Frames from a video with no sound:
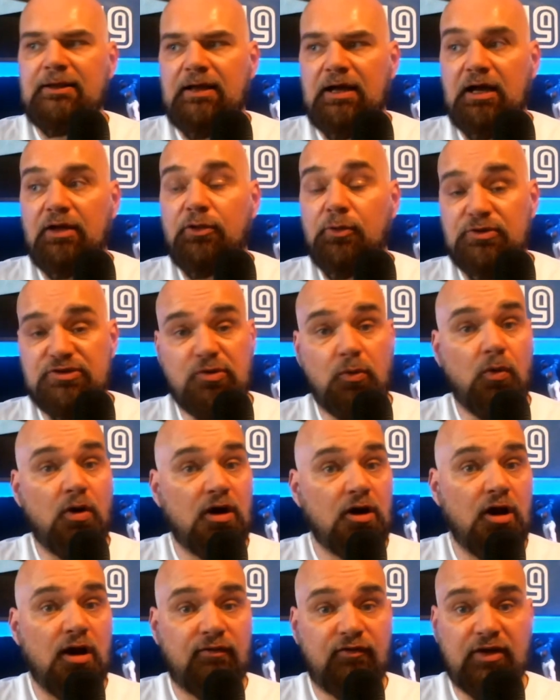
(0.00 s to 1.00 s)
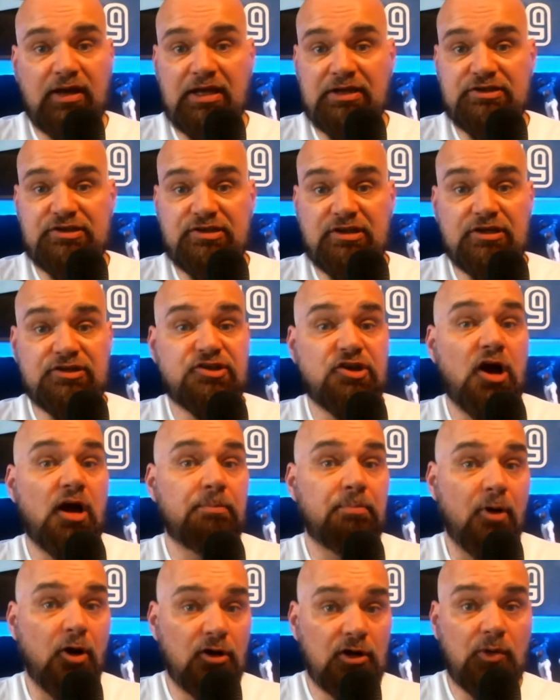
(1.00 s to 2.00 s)
There was a walk-off against Scott
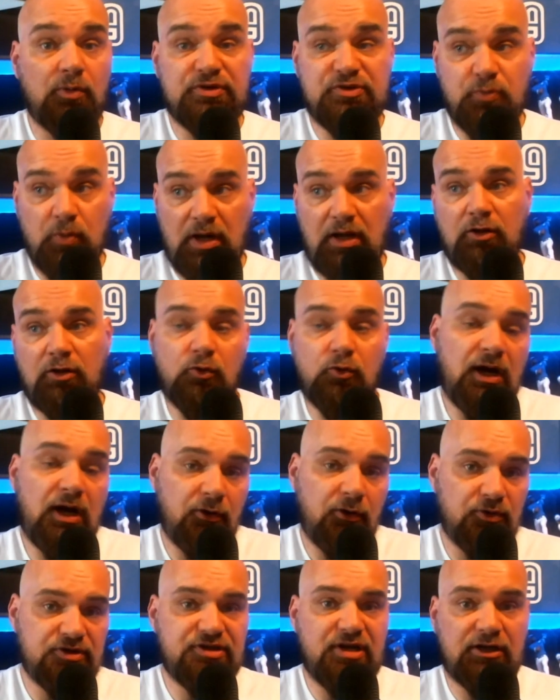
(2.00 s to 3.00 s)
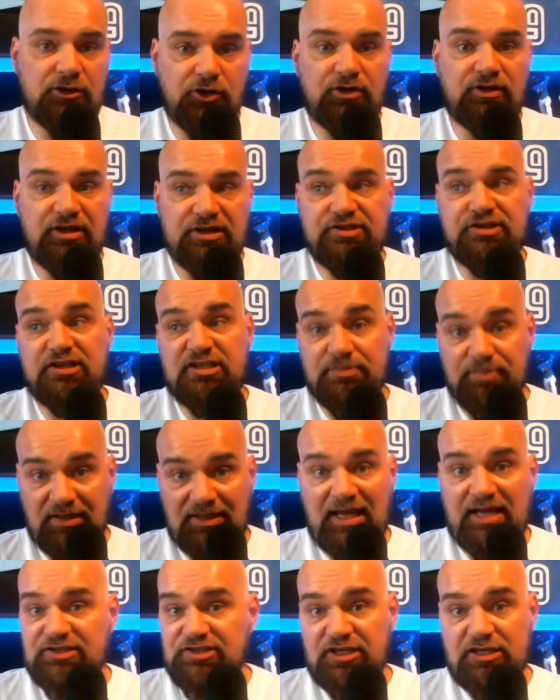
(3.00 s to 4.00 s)
Barlow as well, who I know he's not good this season, but
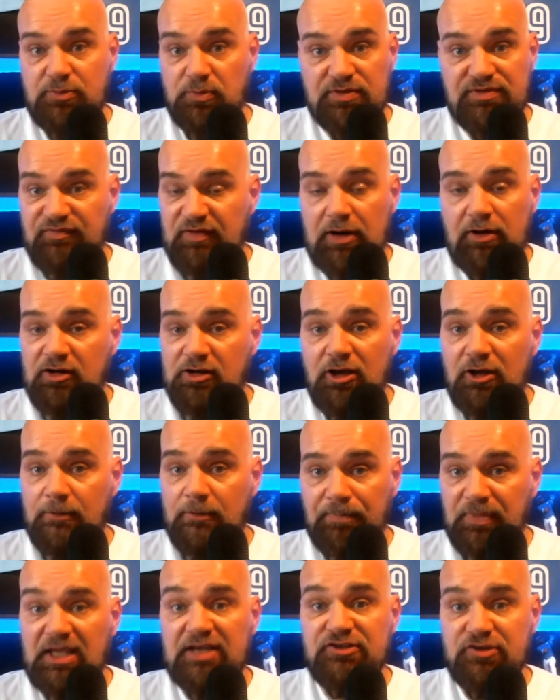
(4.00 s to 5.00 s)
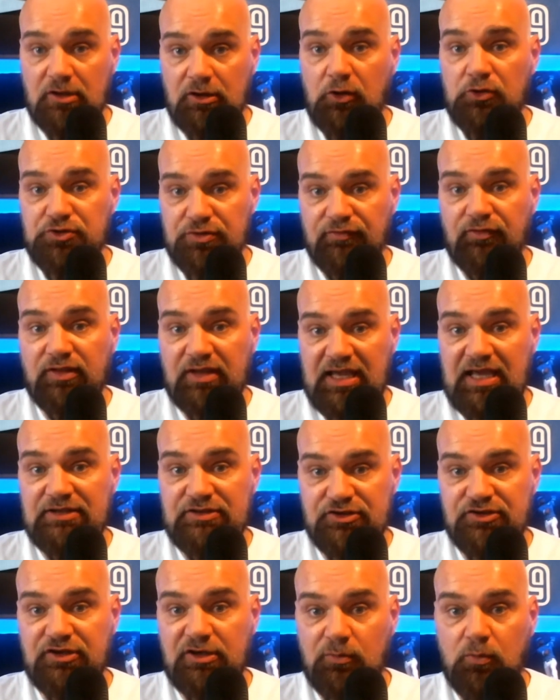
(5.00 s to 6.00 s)
last season was very good as the closer for the
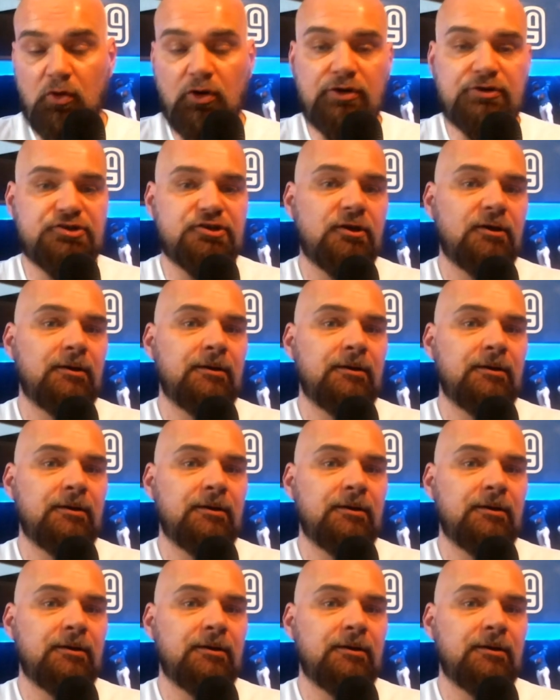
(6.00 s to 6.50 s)
Kansas City Royals.